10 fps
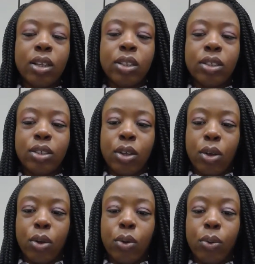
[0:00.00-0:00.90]

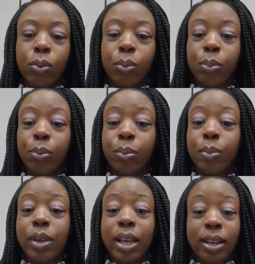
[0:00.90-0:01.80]
So
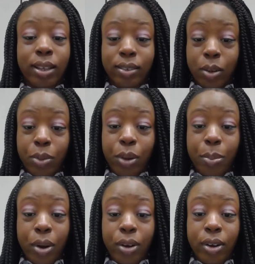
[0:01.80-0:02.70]
get tested with your
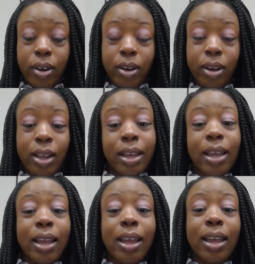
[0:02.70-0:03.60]
partner,
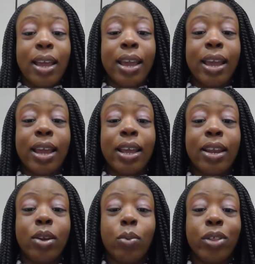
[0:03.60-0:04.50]

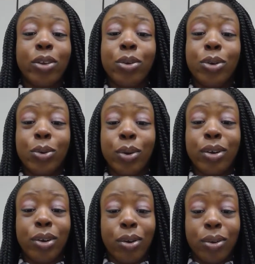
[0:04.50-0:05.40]
and whether you do or
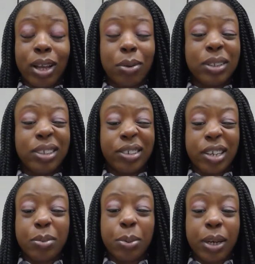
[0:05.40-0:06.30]
don't, I would
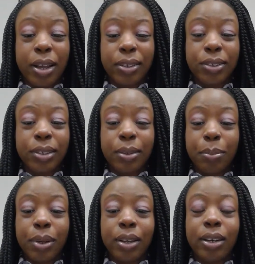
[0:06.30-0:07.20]
suggest protection,
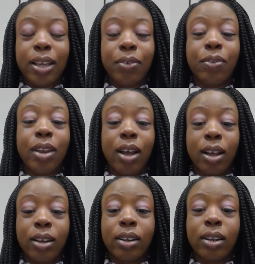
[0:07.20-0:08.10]
but if
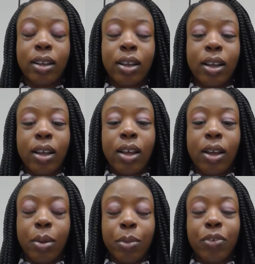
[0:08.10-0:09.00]
not,
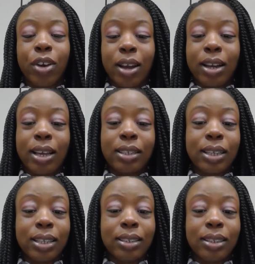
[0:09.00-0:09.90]
if you're not going to get
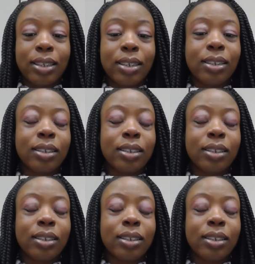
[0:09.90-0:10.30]
tested,